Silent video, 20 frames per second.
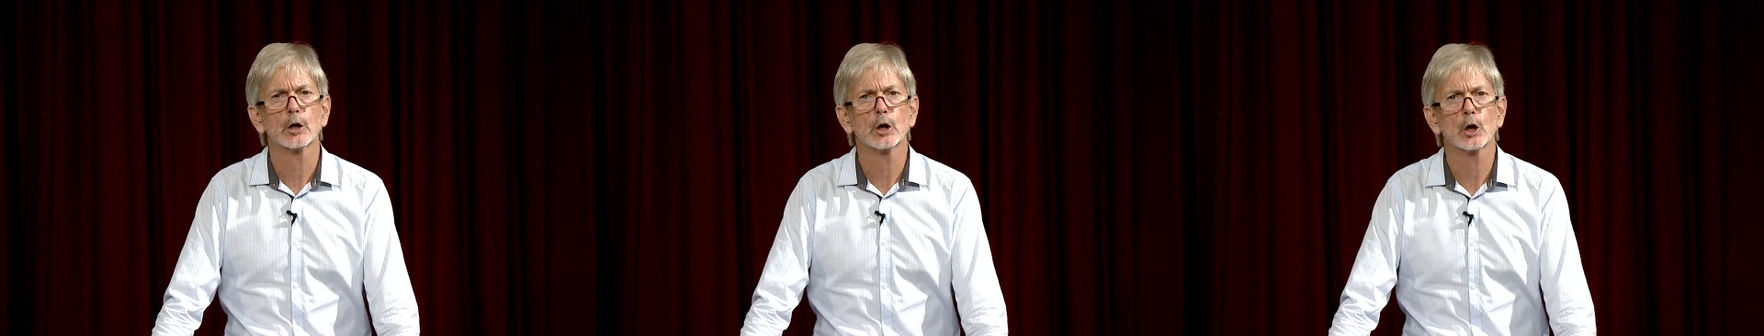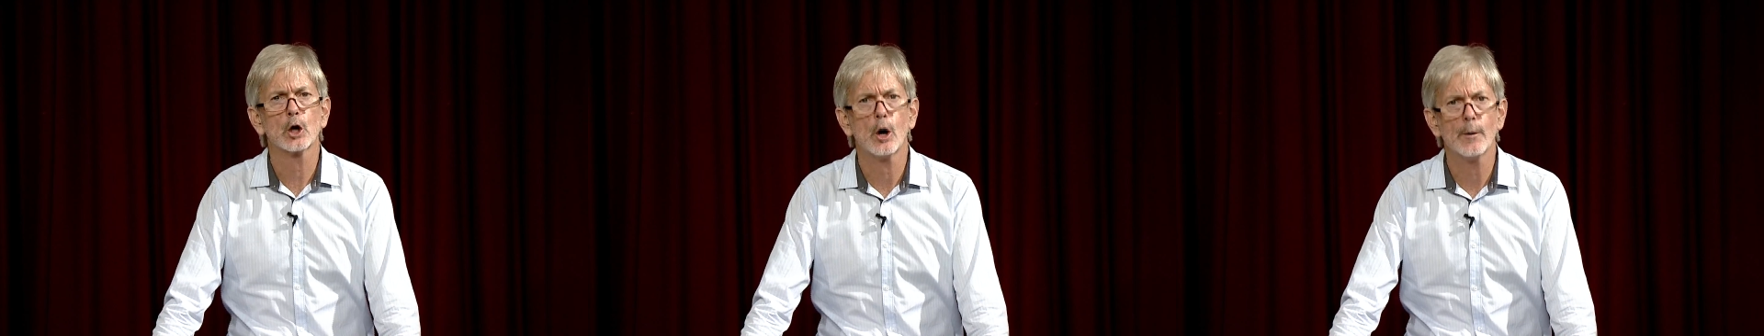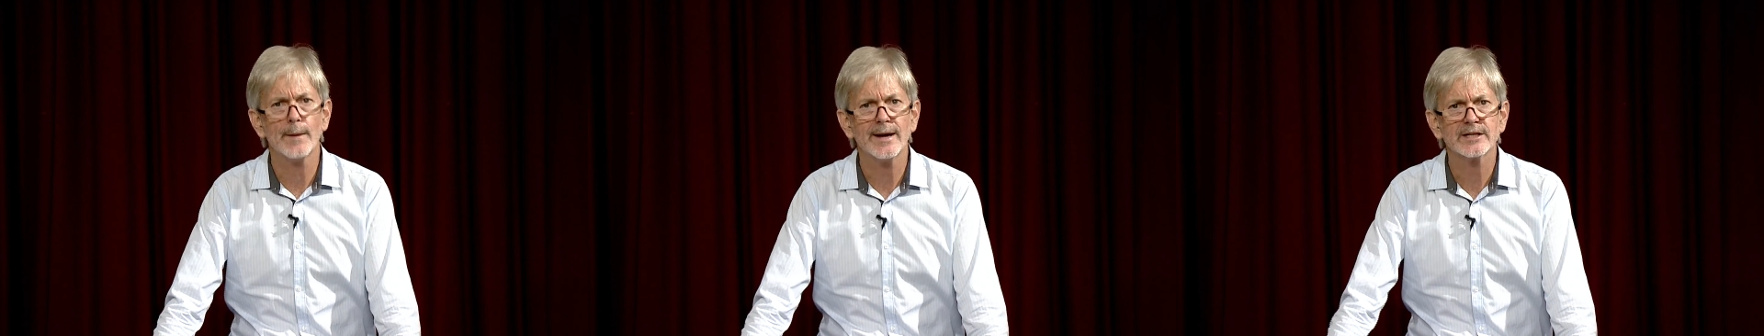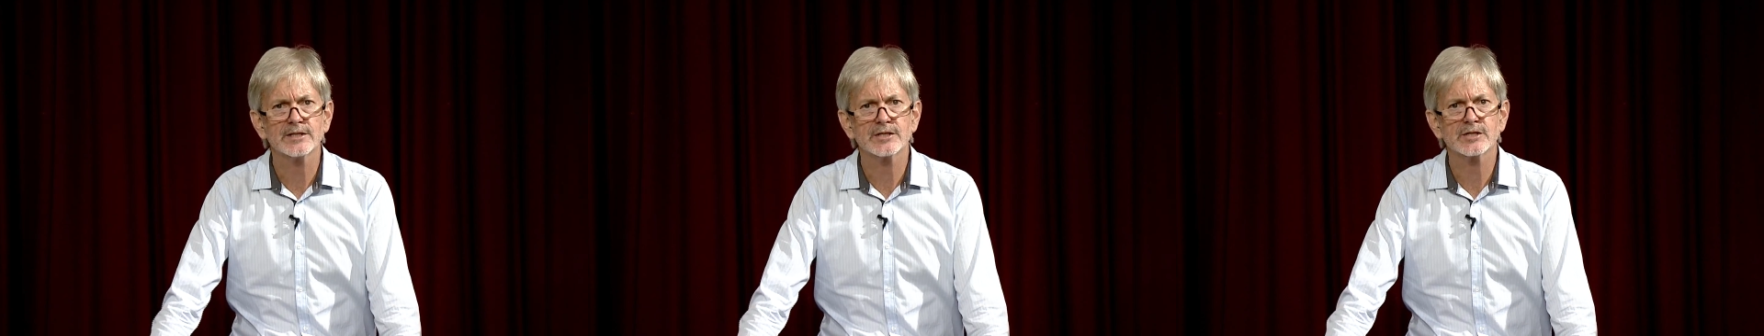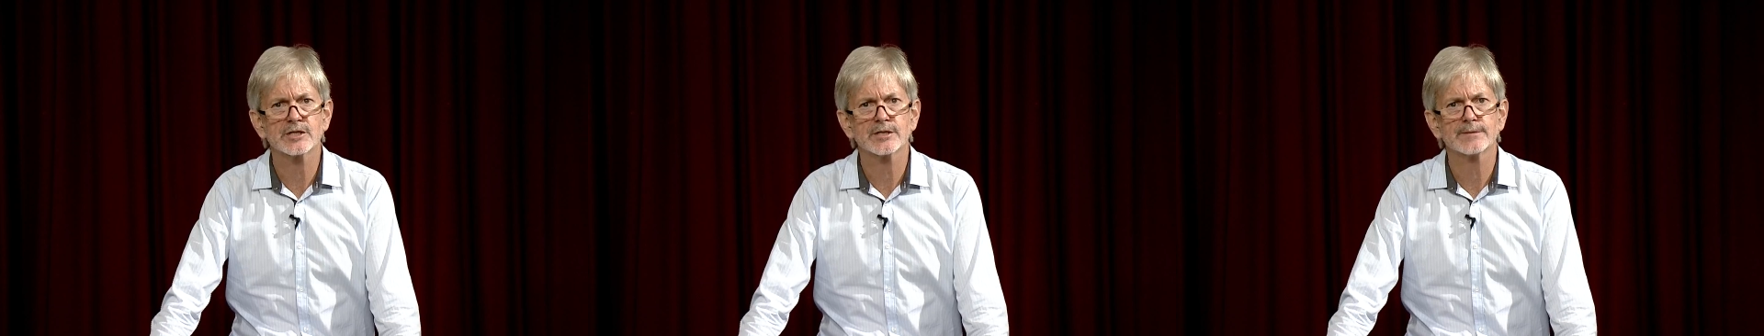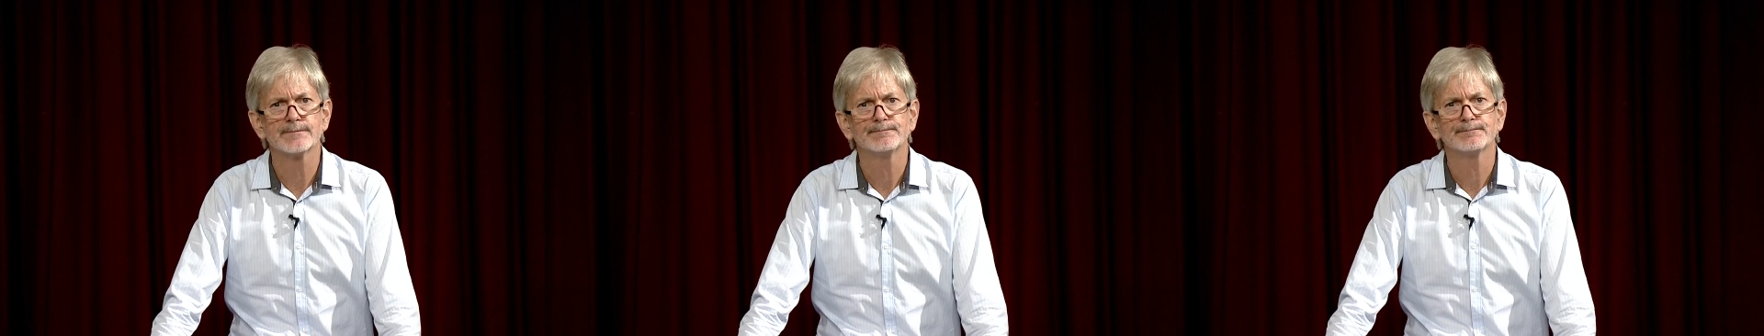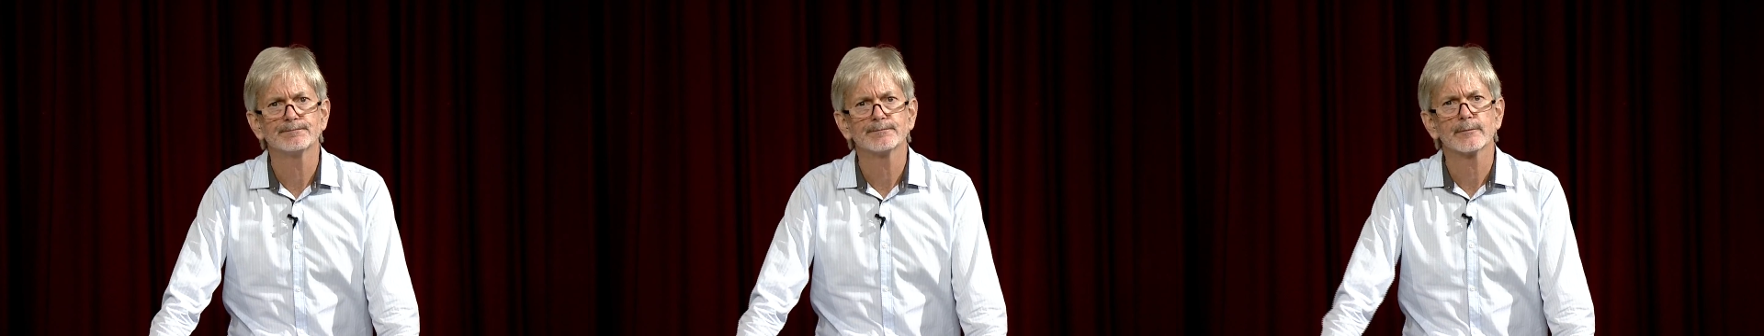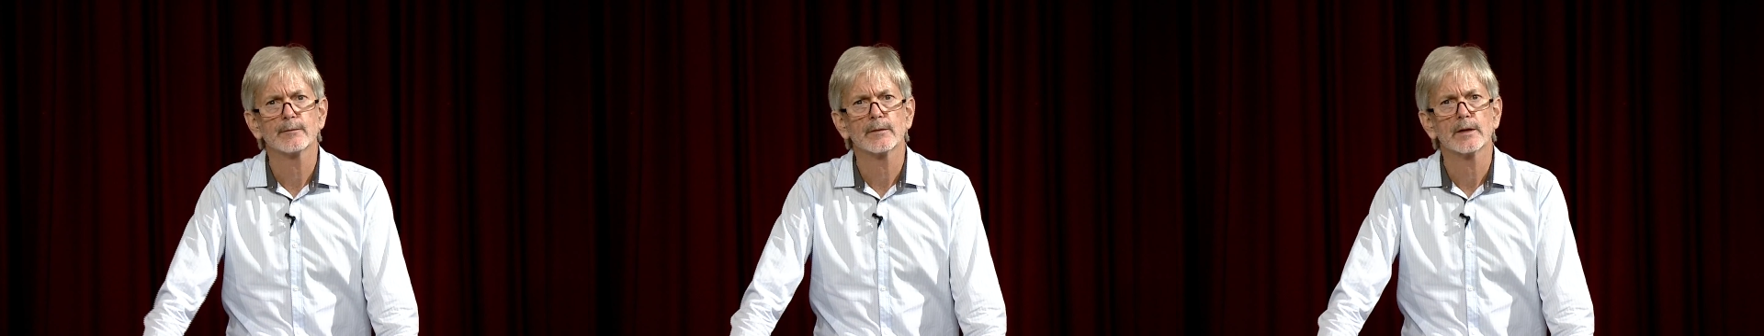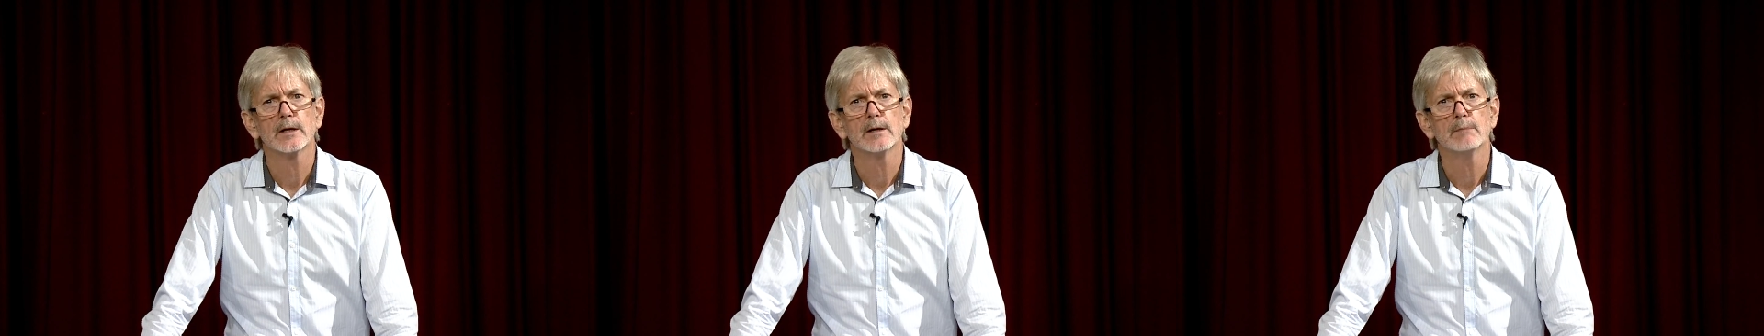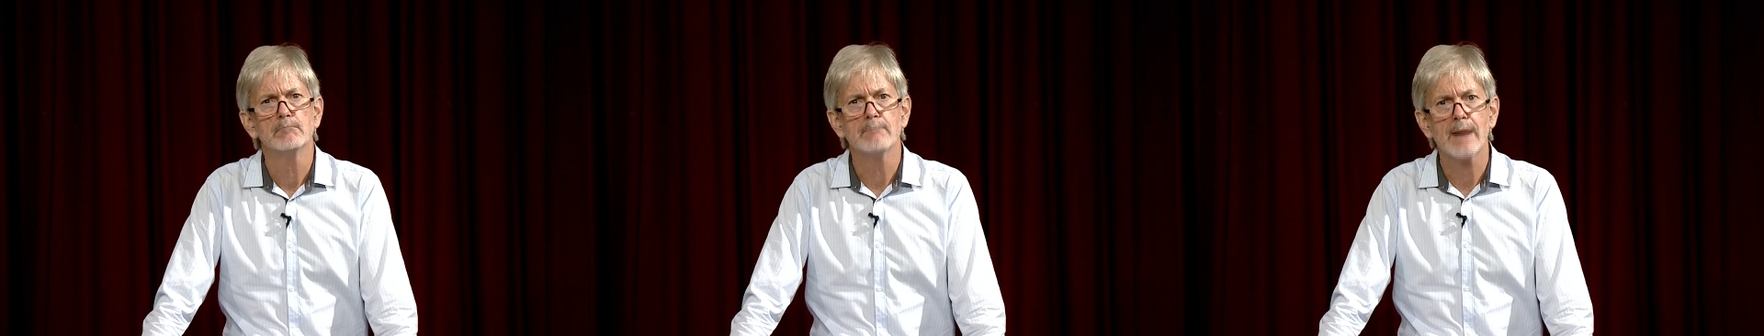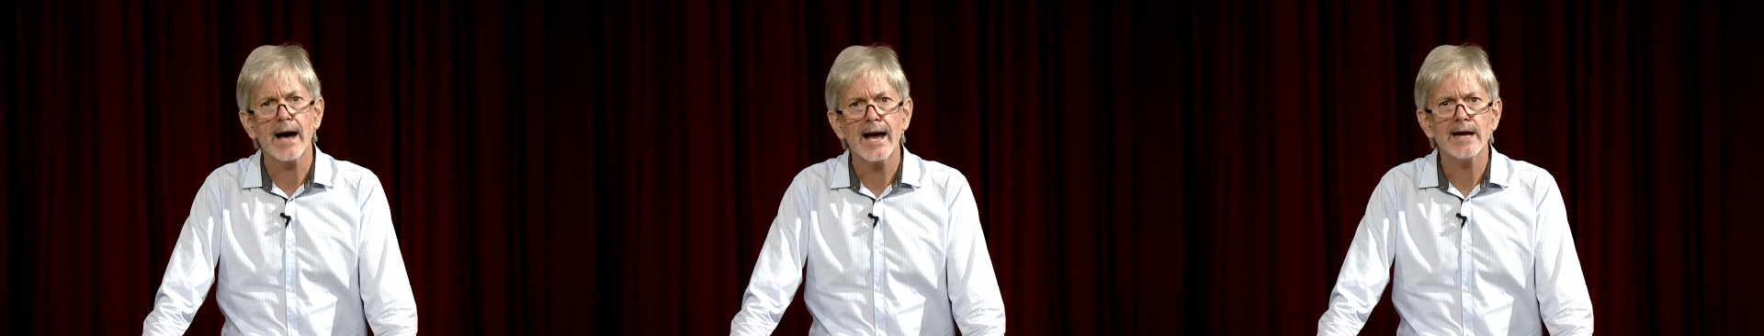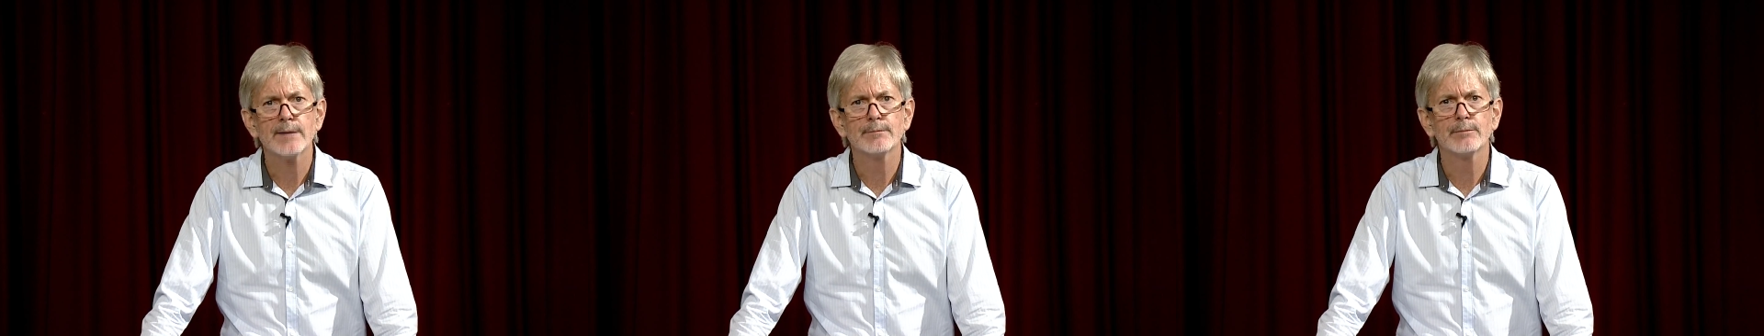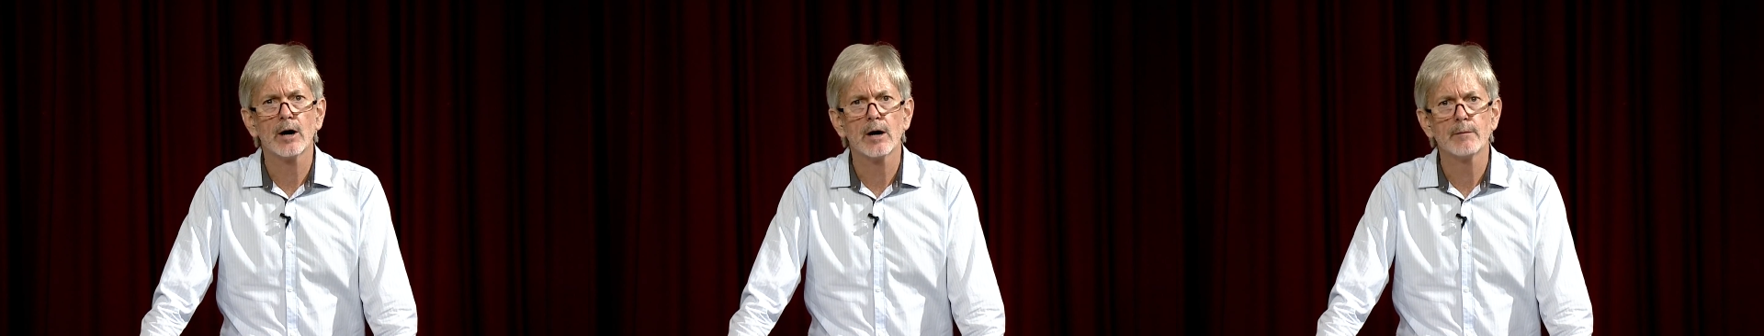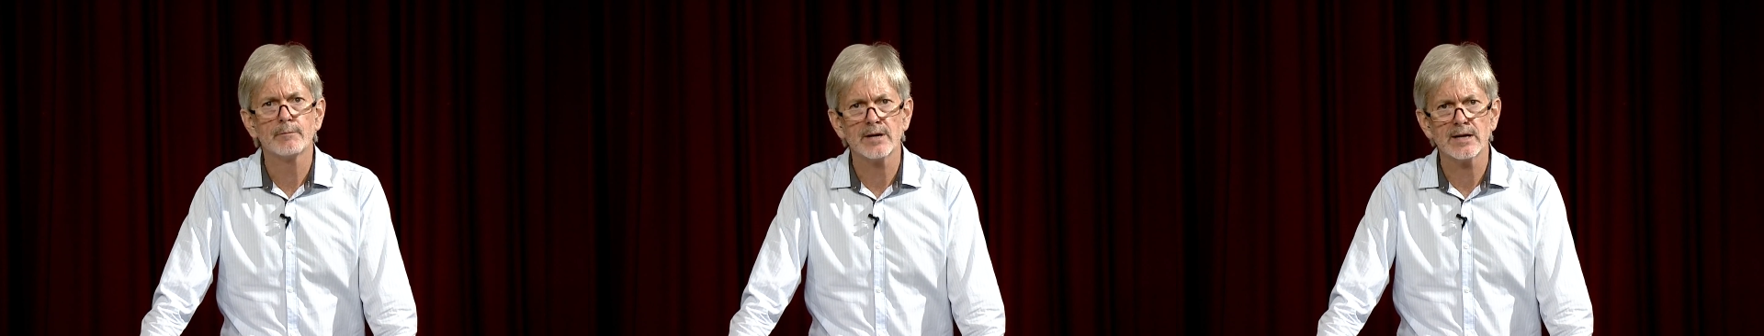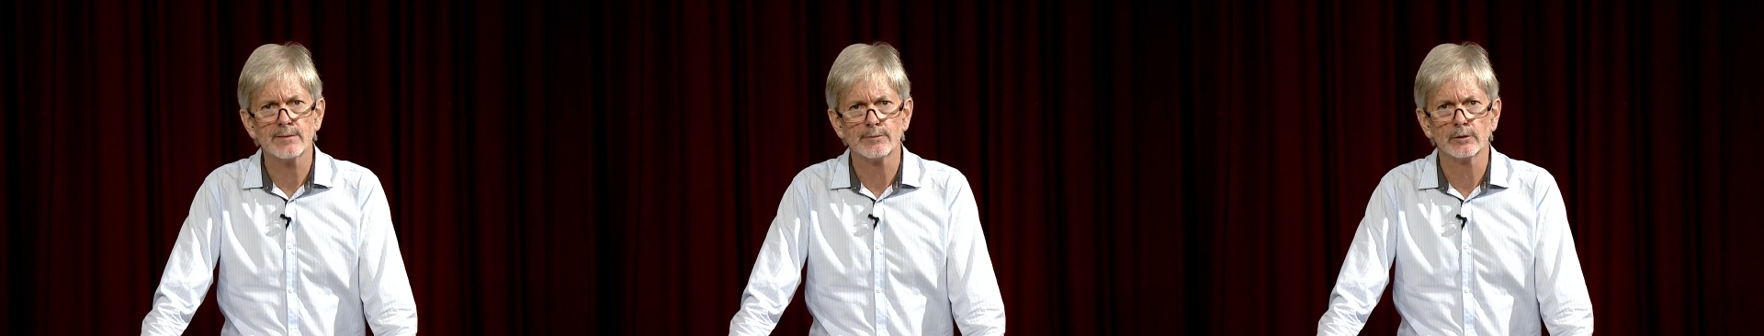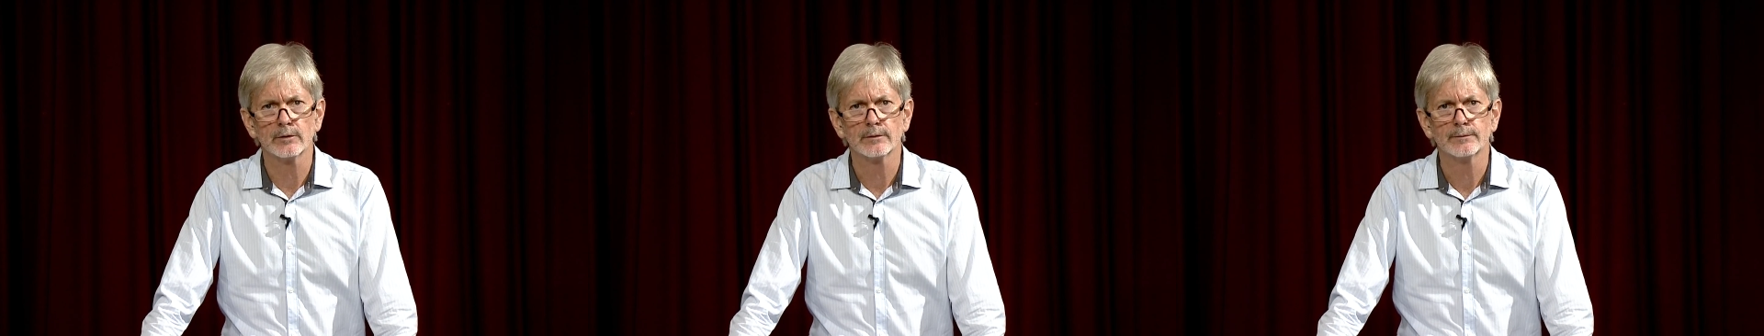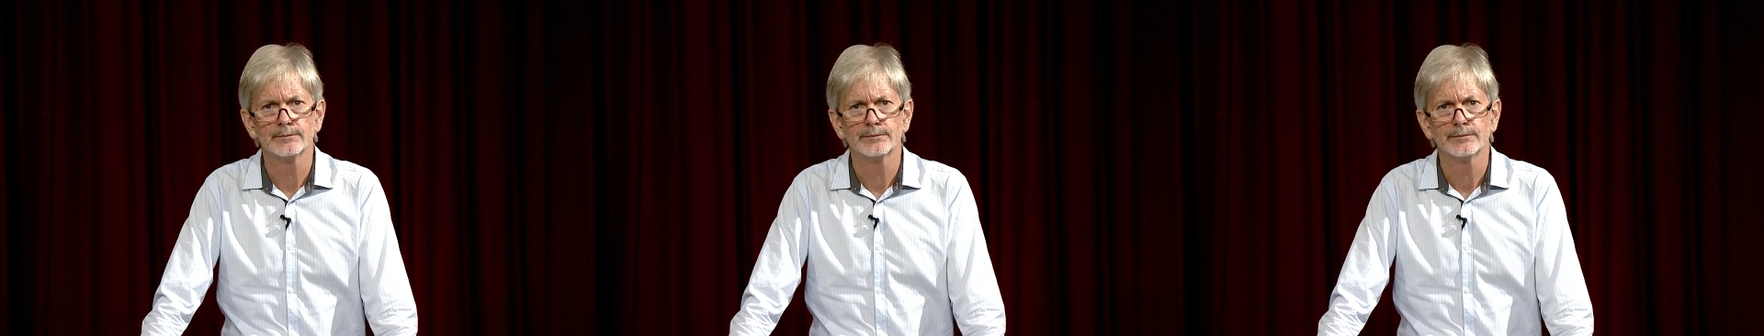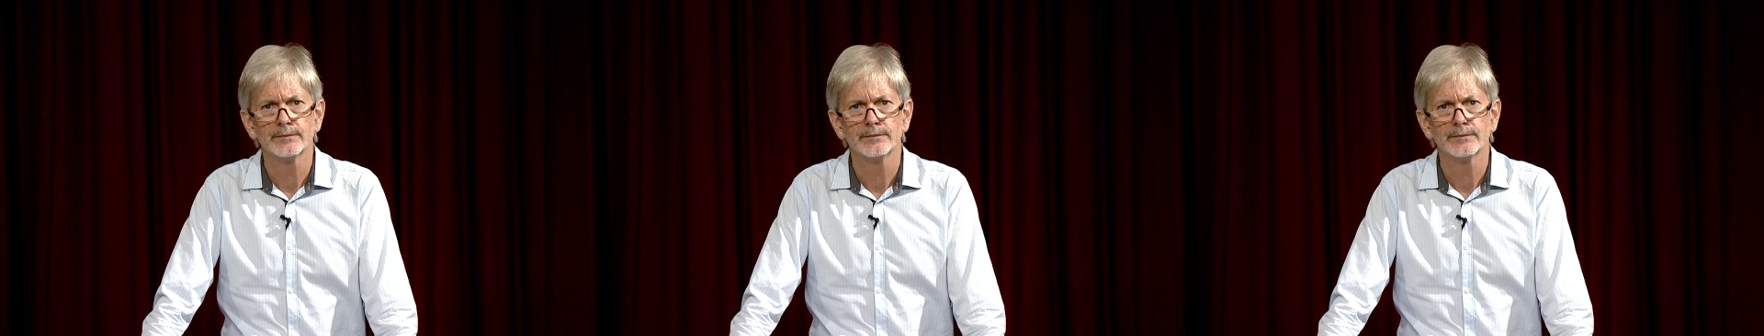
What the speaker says: comments made by people,